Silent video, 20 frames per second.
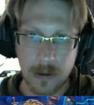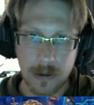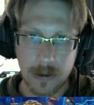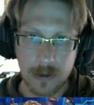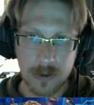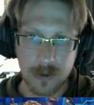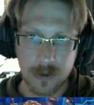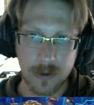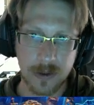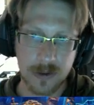
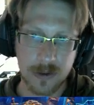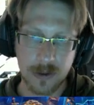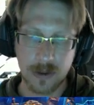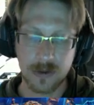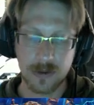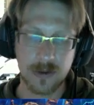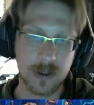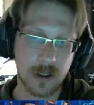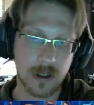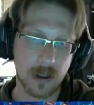So as you
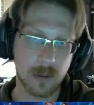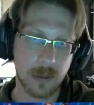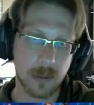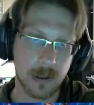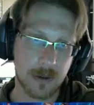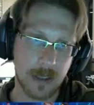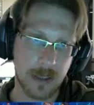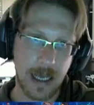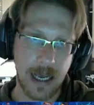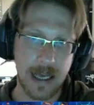can see, our
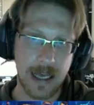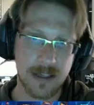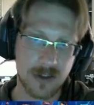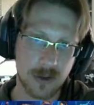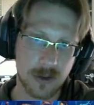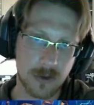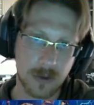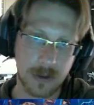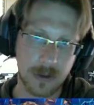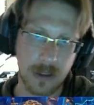opponent
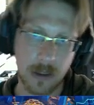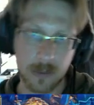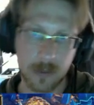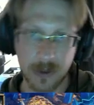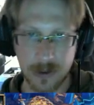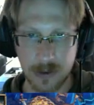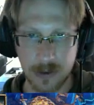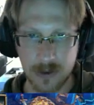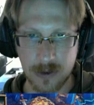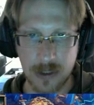hasn't joined up
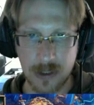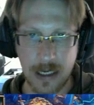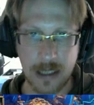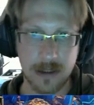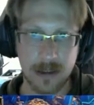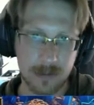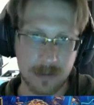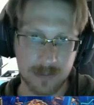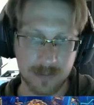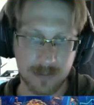with us
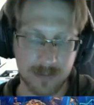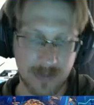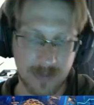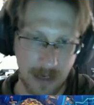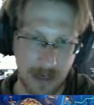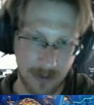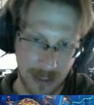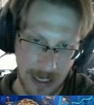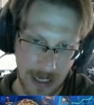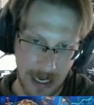yet.
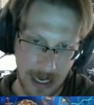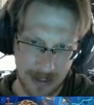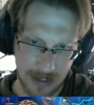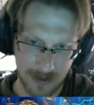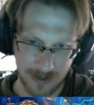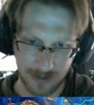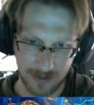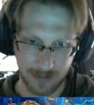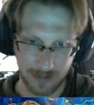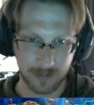Now he has.